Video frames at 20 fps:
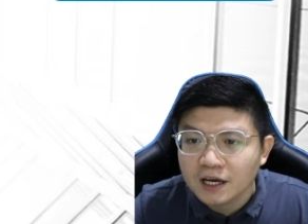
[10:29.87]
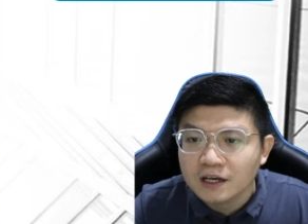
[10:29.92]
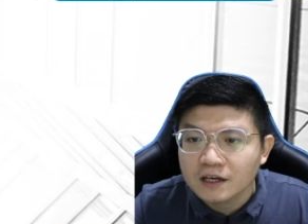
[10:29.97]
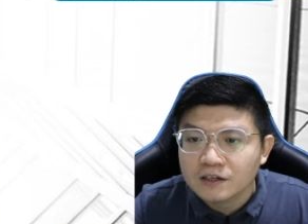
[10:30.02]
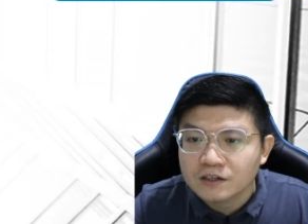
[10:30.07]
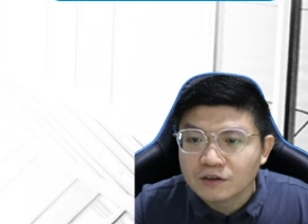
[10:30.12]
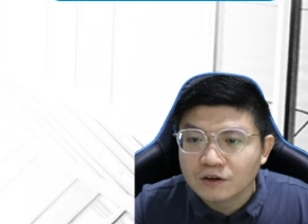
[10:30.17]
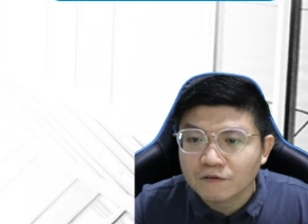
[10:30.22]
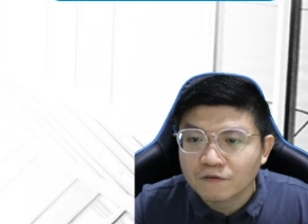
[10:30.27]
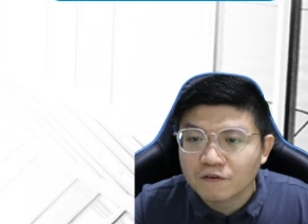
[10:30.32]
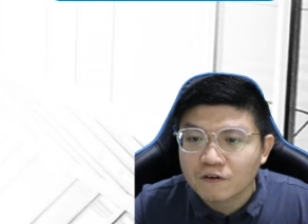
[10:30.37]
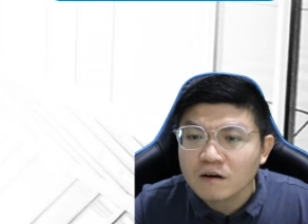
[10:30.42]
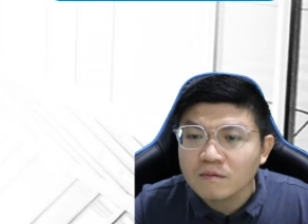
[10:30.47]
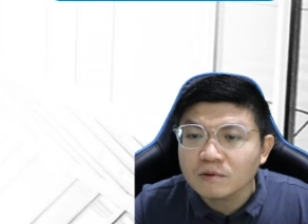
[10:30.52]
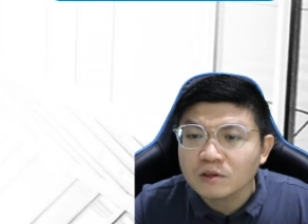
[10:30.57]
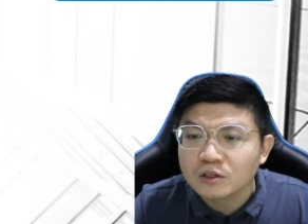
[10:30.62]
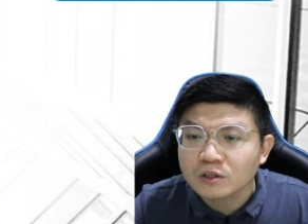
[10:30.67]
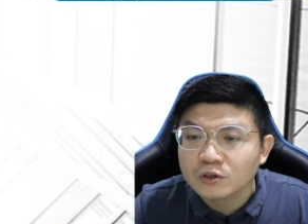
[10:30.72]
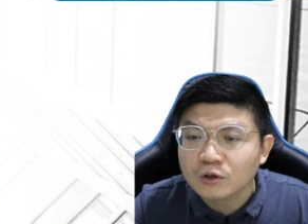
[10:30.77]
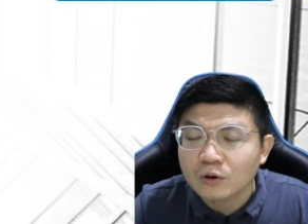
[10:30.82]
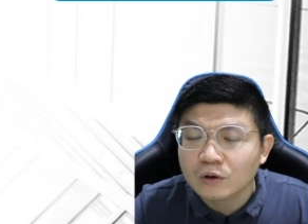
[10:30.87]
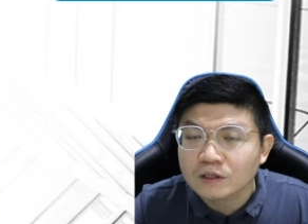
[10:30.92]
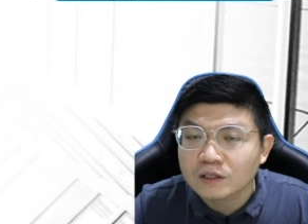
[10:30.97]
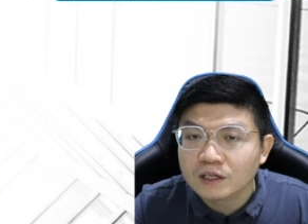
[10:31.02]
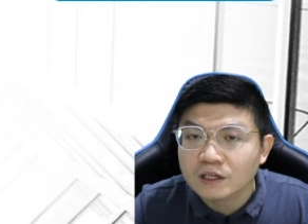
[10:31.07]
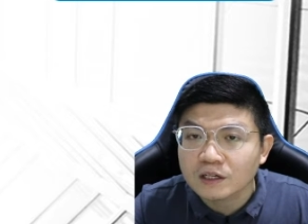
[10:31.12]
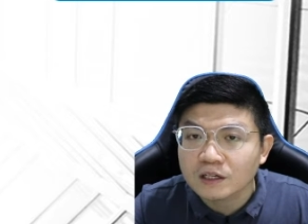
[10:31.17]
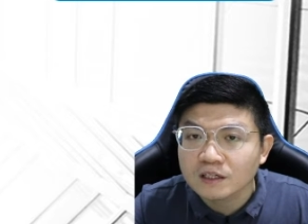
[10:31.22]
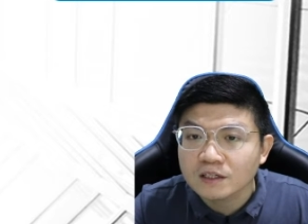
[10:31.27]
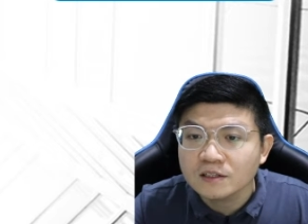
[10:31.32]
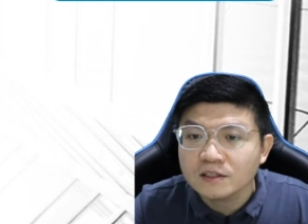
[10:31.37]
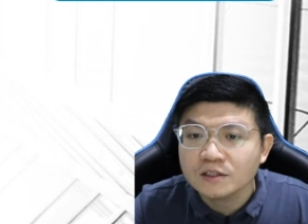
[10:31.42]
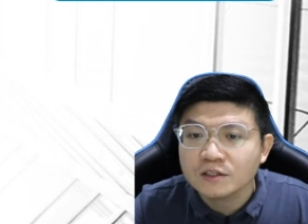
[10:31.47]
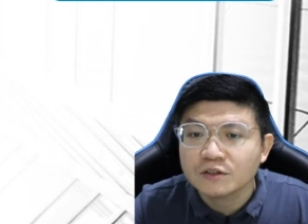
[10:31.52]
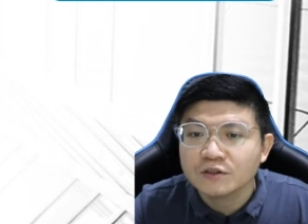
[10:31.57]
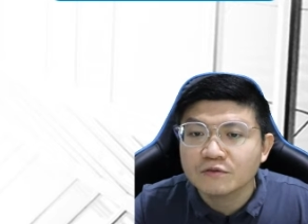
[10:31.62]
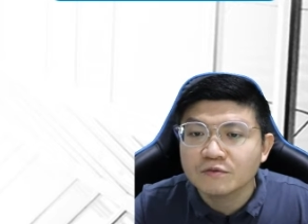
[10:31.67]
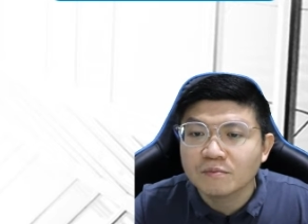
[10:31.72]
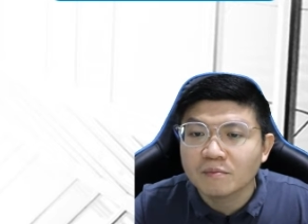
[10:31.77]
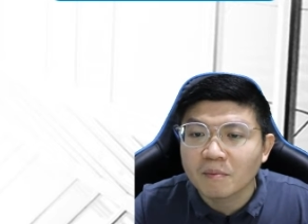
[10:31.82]
So from the total,
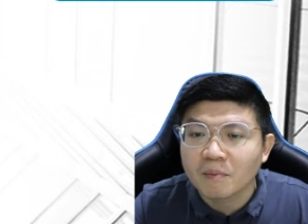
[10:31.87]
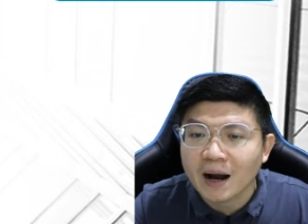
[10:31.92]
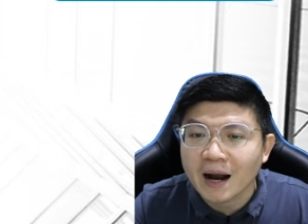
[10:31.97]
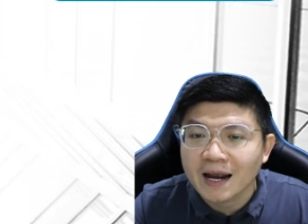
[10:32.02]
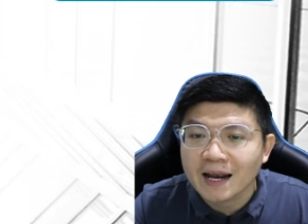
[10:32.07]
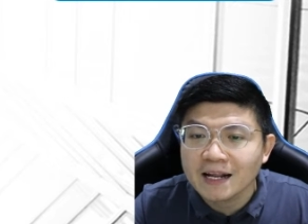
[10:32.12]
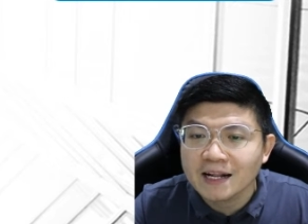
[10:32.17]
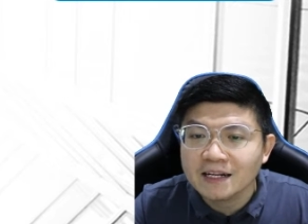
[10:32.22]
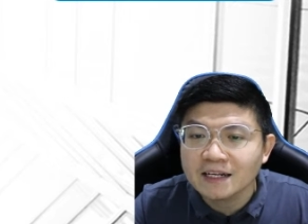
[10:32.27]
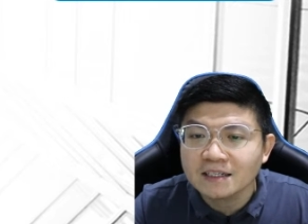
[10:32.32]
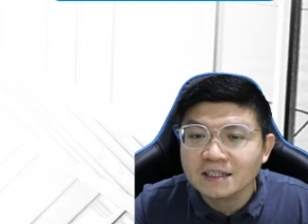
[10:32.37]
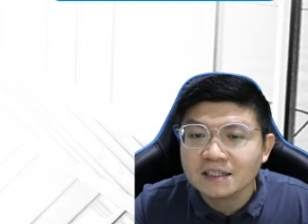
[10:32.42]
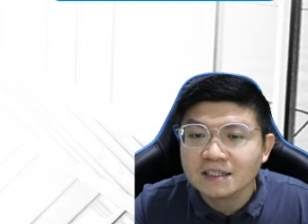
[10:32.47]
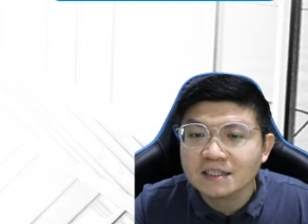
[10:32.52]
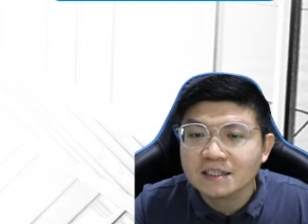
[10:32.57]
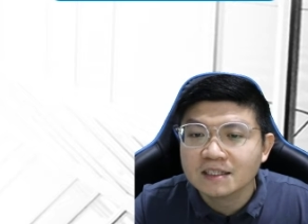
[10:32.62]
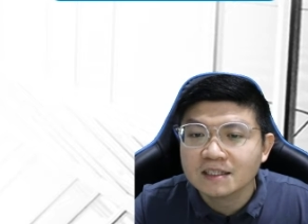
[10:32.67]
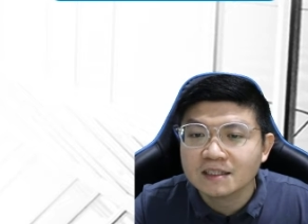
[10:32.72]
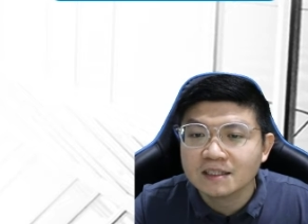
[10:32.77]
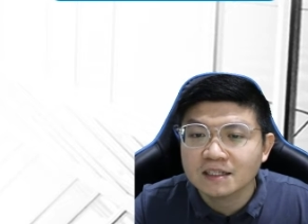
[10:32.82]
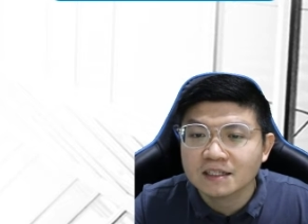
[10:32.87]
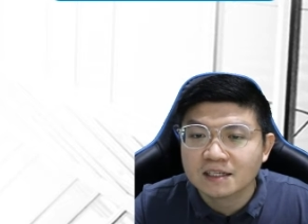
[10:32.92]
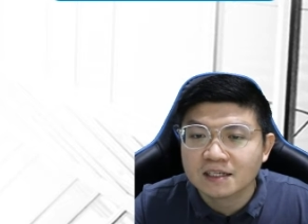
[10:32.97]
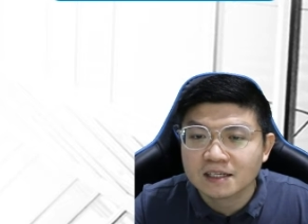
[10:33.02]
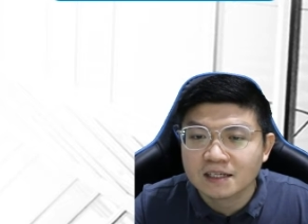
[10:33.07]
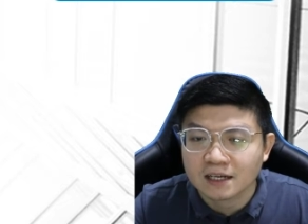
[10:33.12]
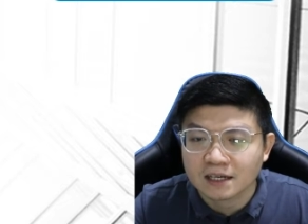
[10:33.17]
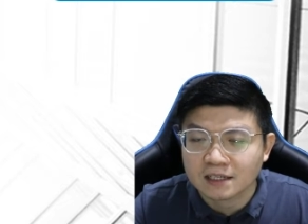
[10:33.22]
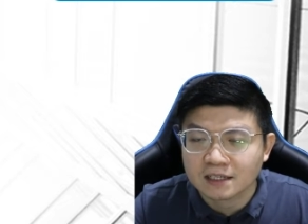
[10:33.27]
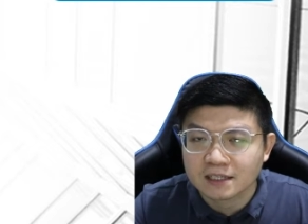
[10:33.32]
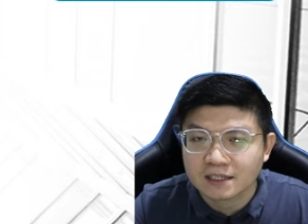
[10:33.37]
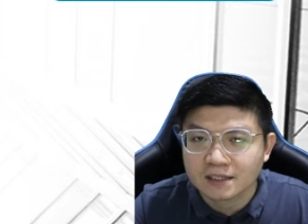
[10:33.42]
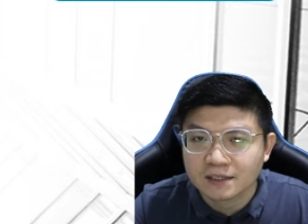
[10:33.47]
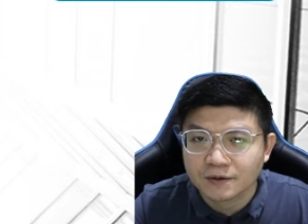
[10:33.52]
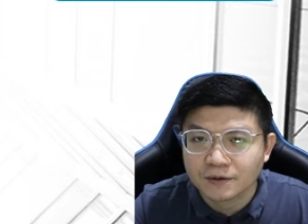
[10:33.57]
you minus the 6.